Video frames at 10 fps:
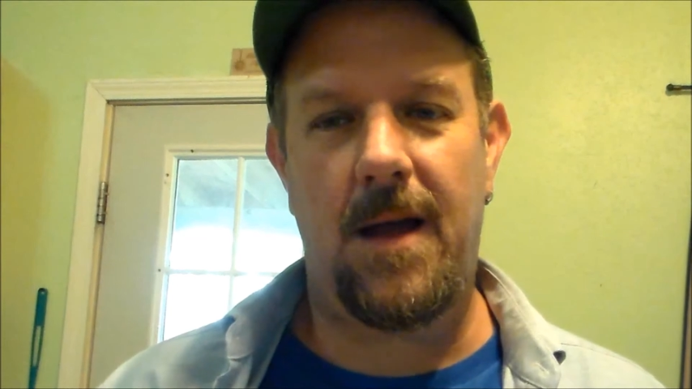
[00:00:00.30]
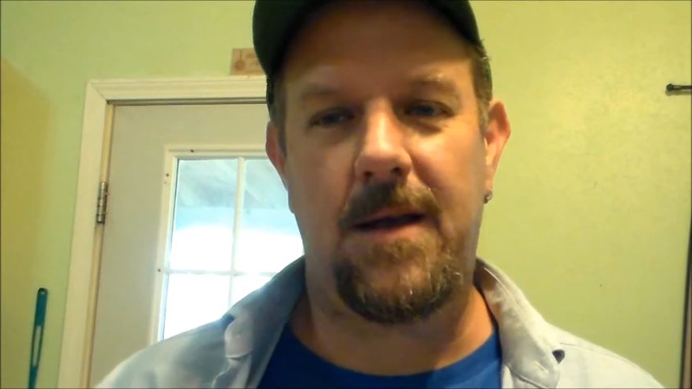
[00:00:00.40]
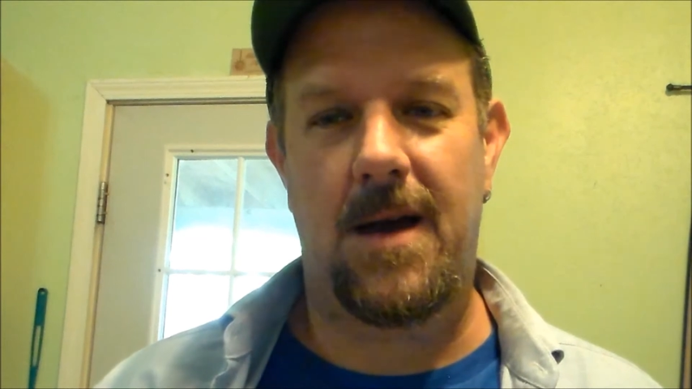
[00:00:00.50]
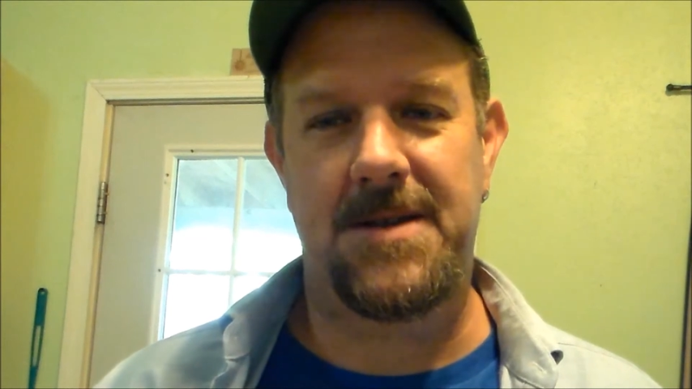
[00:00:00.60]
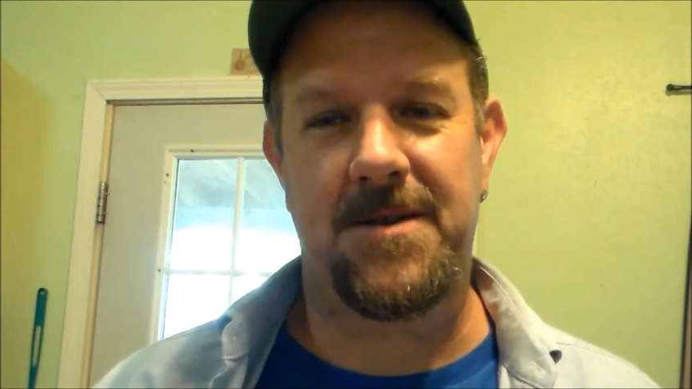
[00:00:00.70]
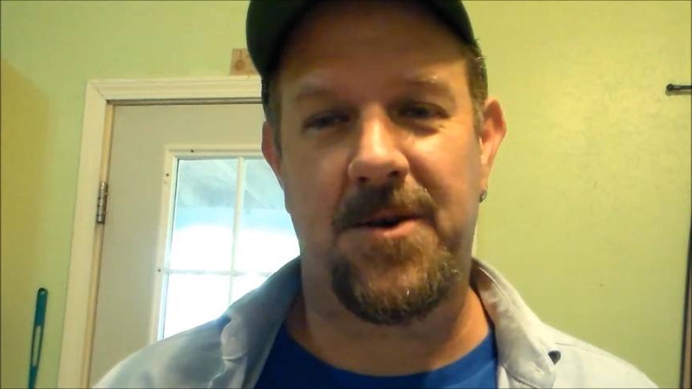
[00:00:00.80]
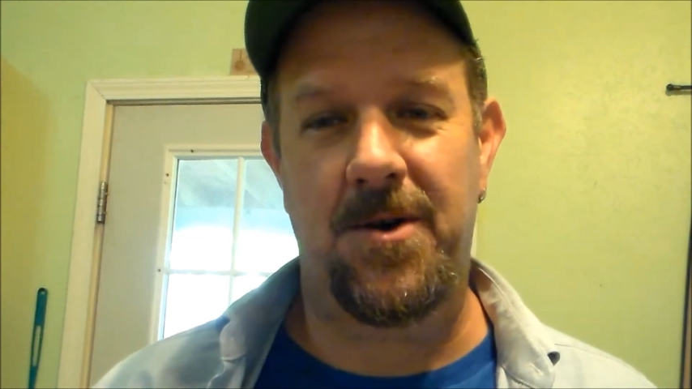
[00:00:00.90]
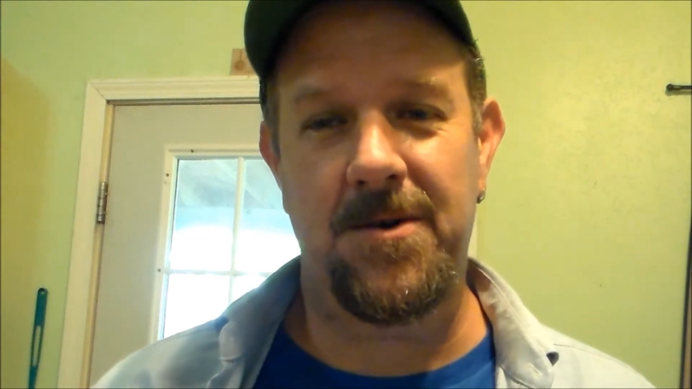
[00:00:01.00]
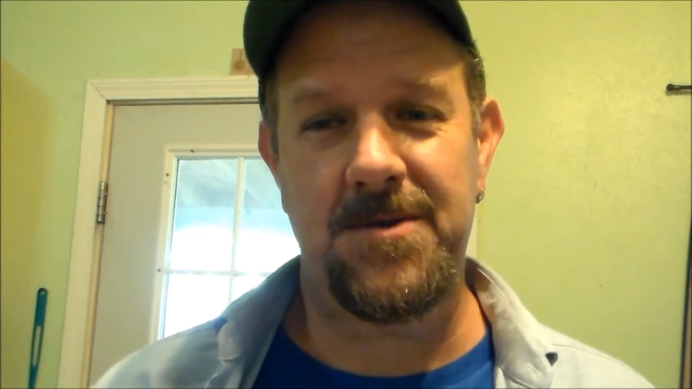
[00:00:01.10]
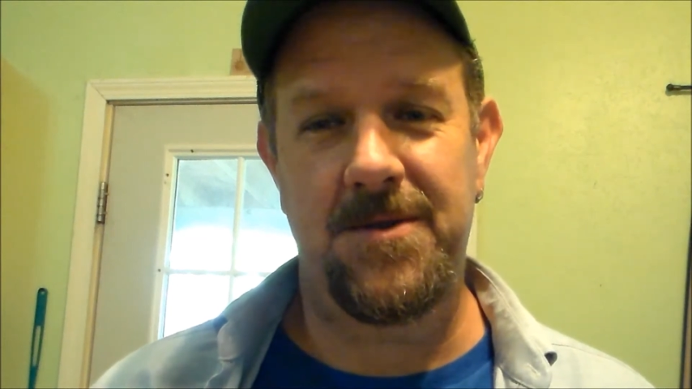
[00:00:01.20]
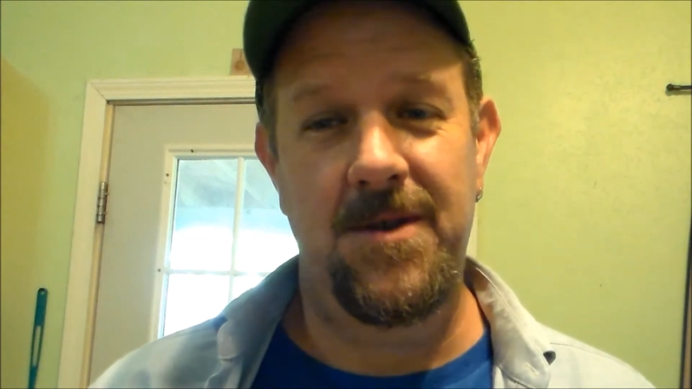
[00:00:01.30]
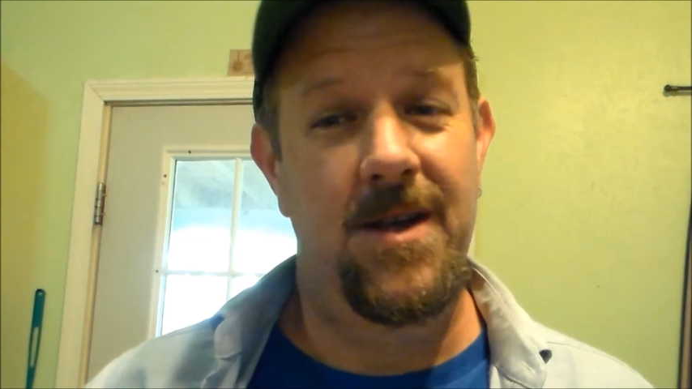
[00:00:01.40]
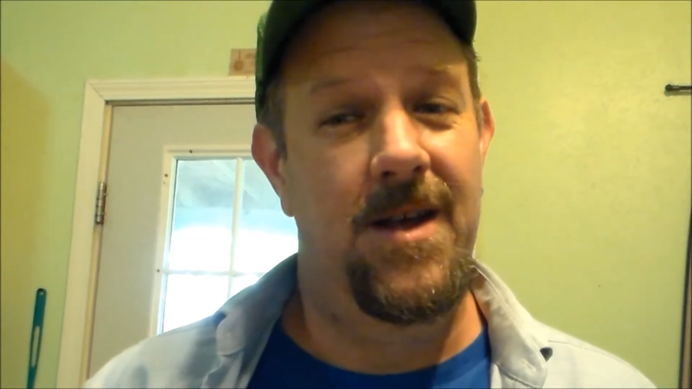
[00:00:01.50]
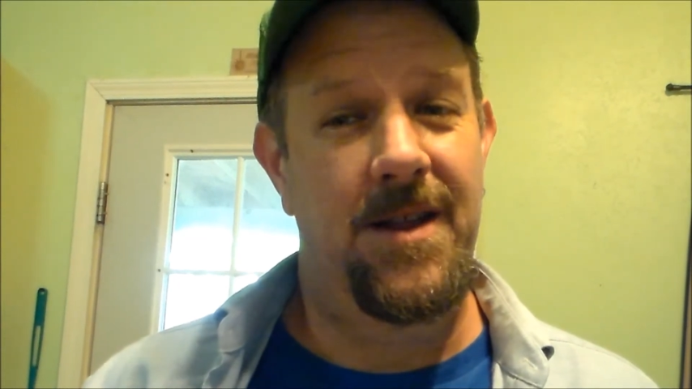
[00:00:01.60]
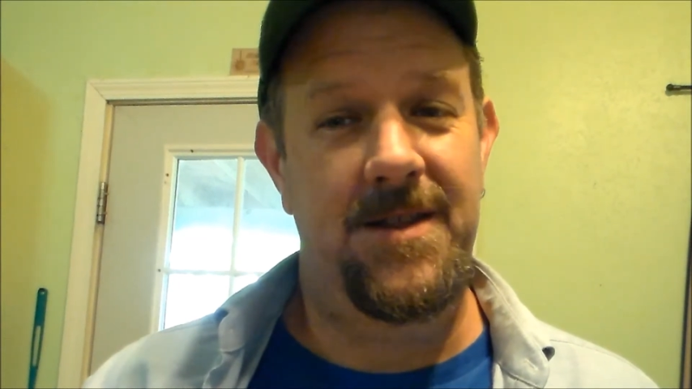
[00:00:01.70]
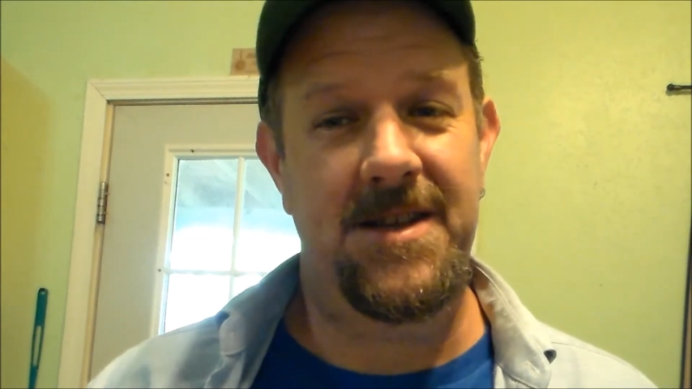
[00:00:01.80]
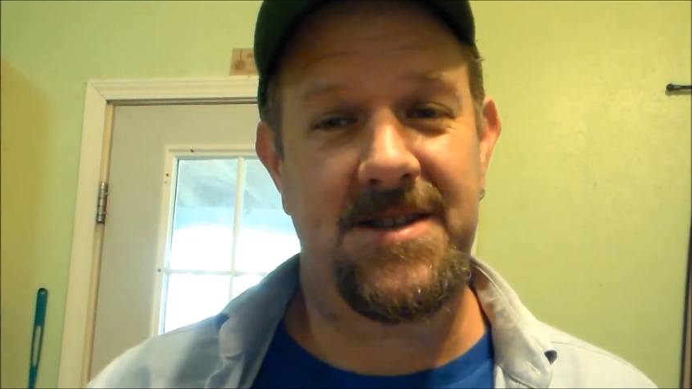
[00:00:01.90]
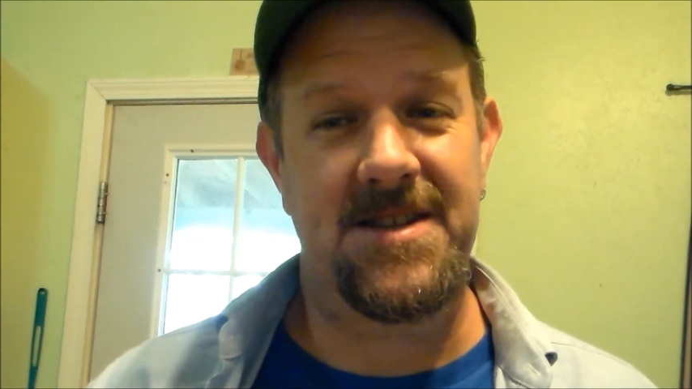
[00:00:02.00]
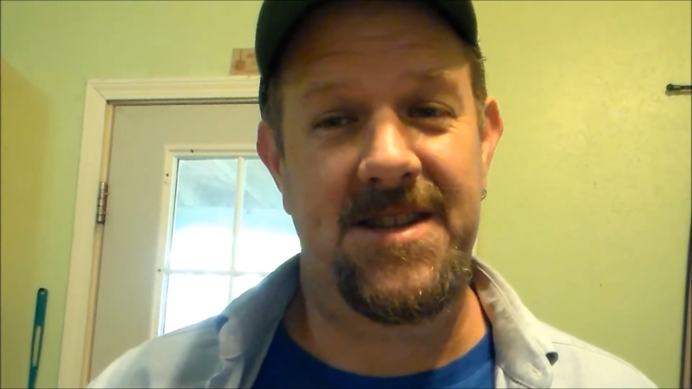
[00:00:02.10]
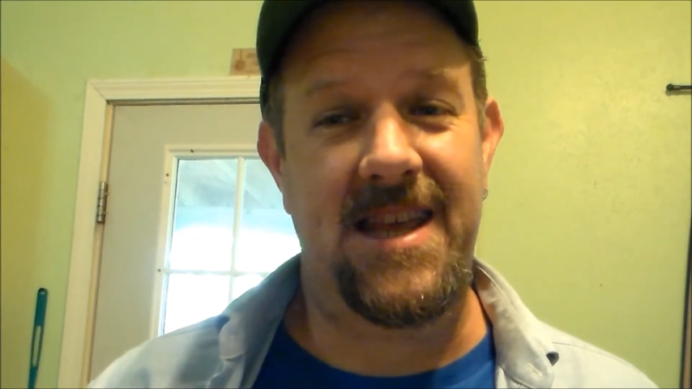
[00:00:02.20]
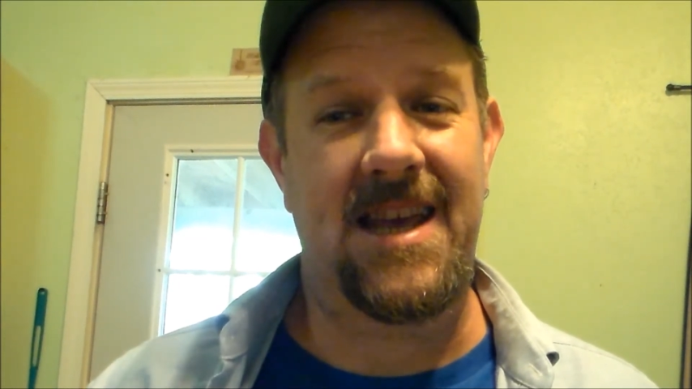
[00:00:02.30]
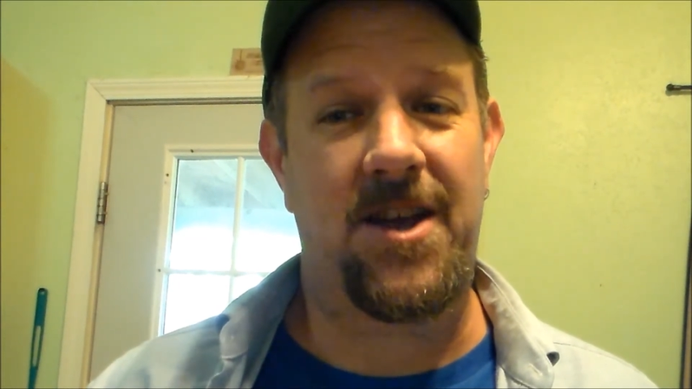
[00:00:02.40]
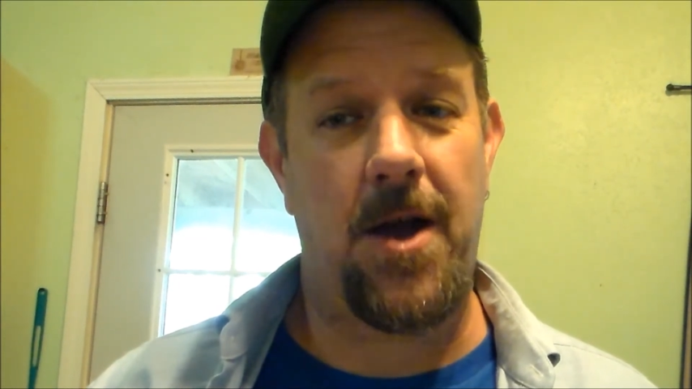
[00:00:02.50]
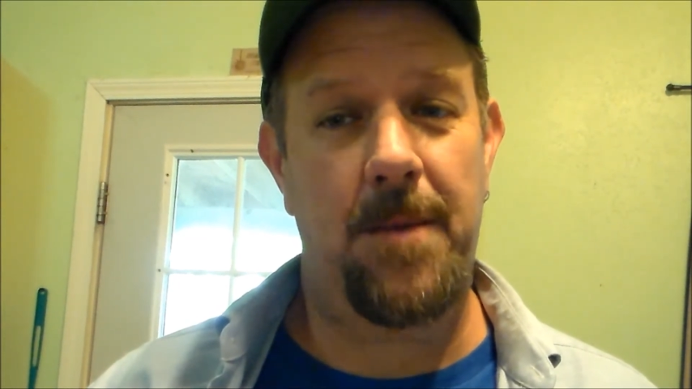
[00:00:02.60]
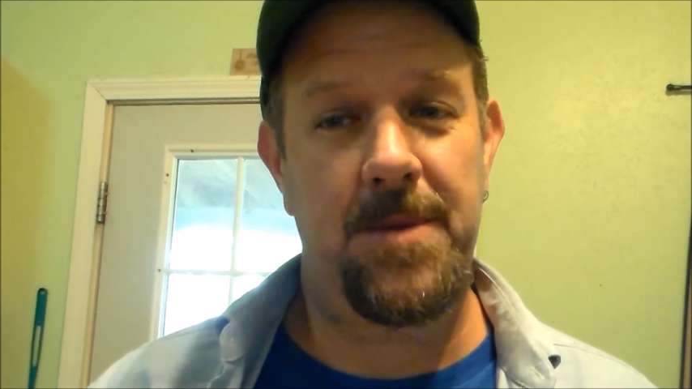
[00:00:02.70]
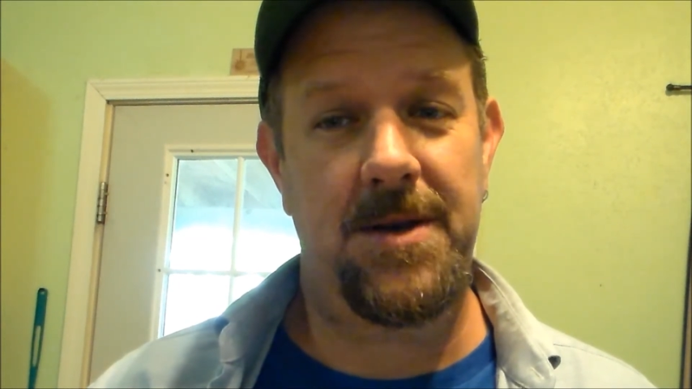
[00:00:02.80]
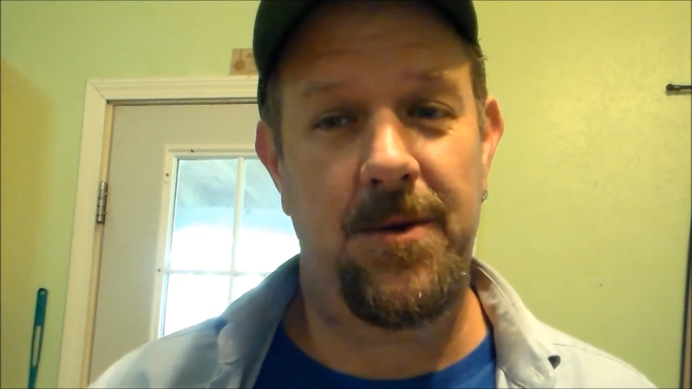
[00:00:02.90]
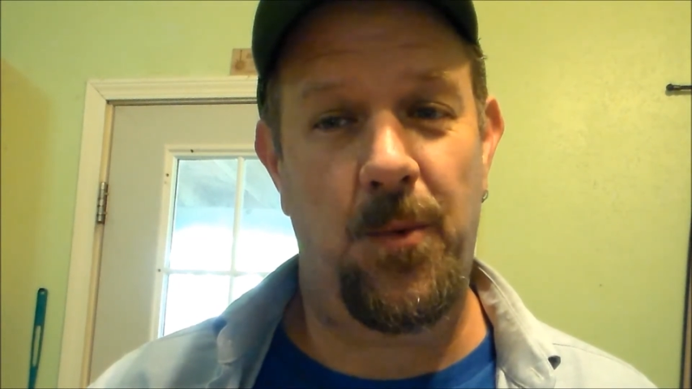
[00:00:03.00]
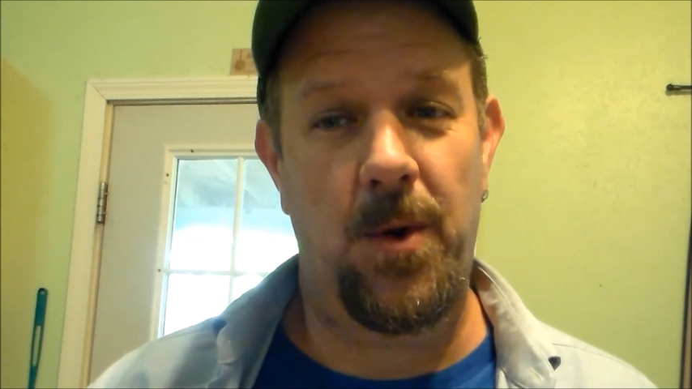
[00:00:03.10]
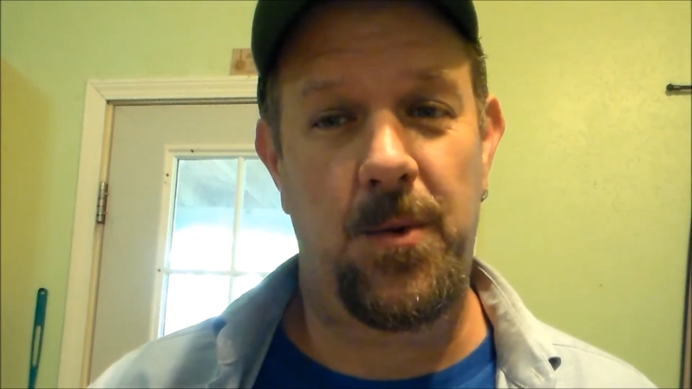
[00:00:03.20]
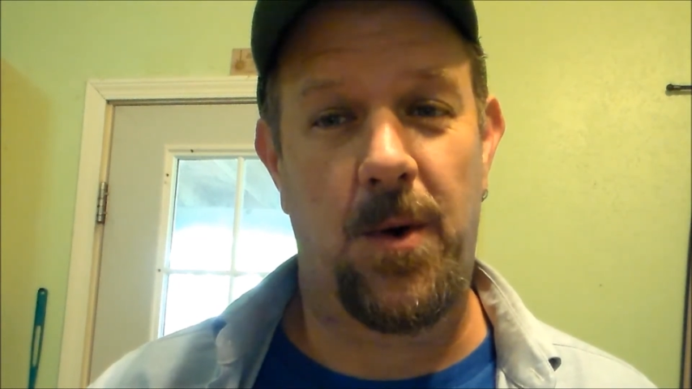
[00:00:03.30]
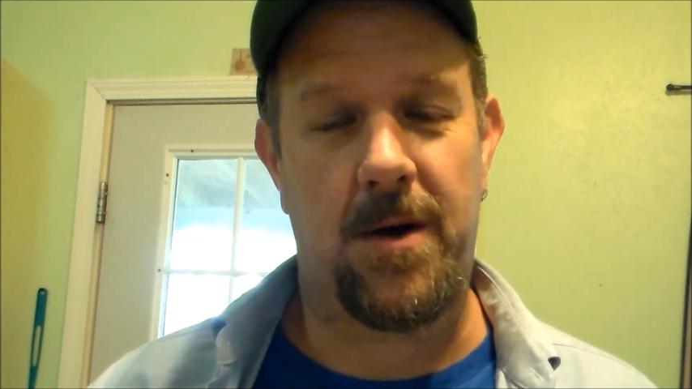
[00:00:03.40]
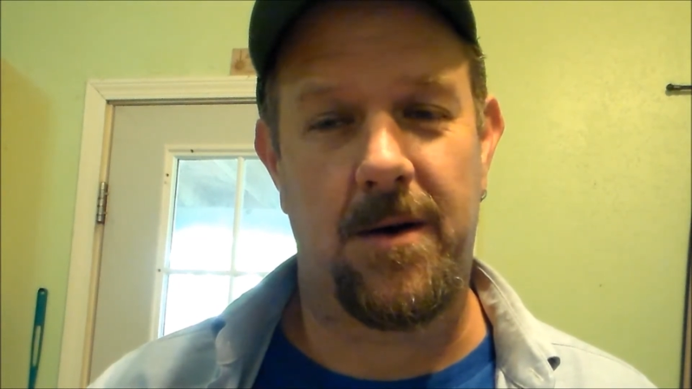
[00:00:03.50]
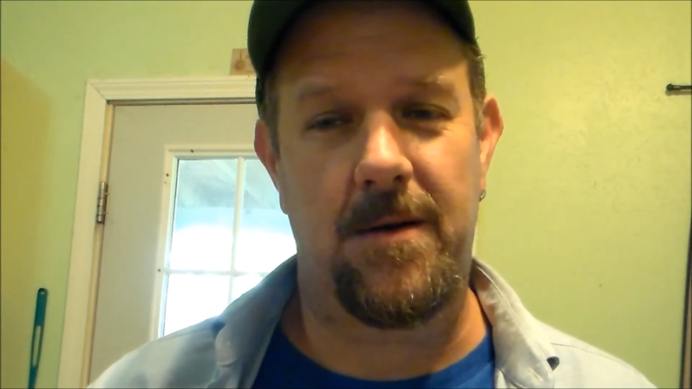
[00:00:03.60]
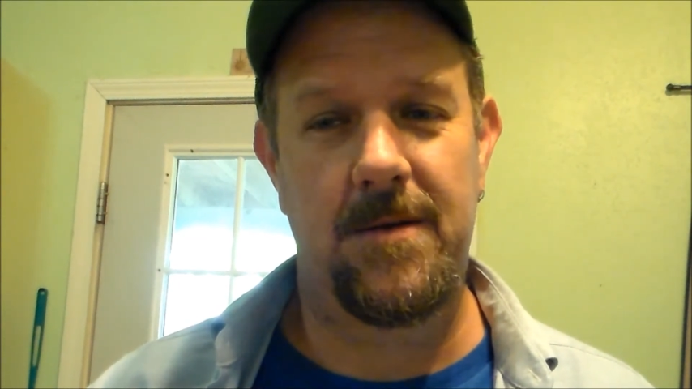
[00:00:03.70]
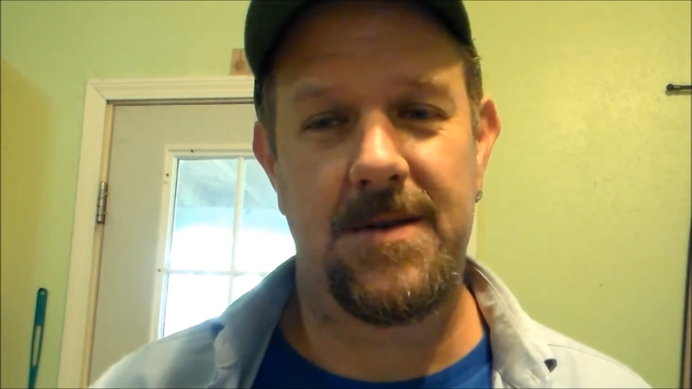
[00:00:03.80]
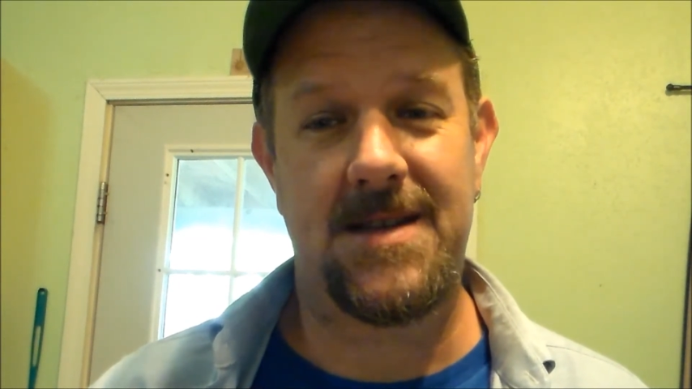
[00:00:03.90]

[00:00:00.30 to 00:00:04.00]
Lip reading: Hi guys and girls, this is the Incompetent Woodworker.